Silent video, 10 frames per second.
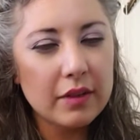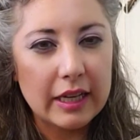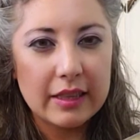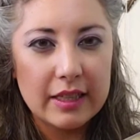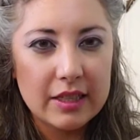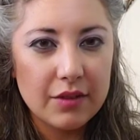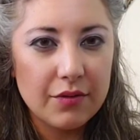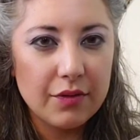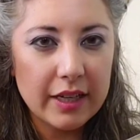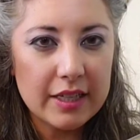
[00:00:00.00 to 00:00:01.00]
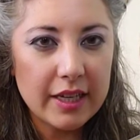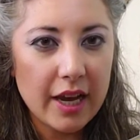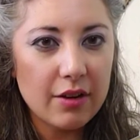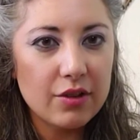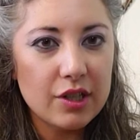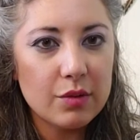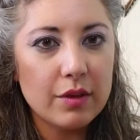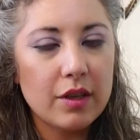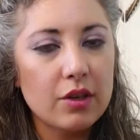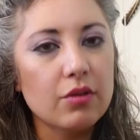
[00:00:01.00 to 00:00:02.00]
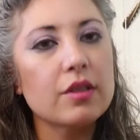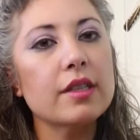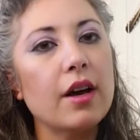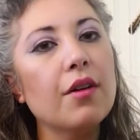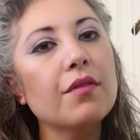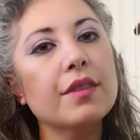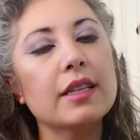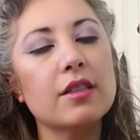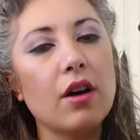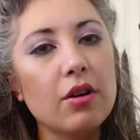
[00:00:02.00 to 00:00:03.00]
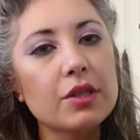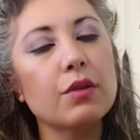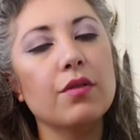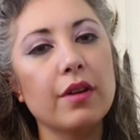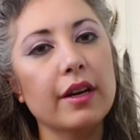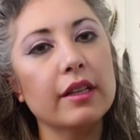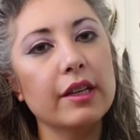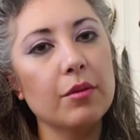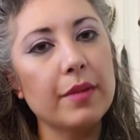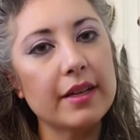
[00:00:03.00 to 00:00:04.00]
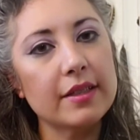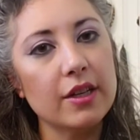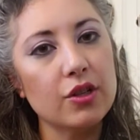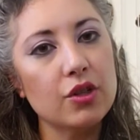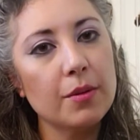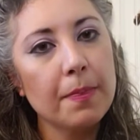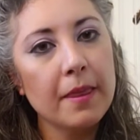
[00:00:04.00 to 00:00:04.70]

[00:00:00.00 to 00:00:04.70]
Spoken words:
like these conflicting energies within yourself, that's also a very clear message.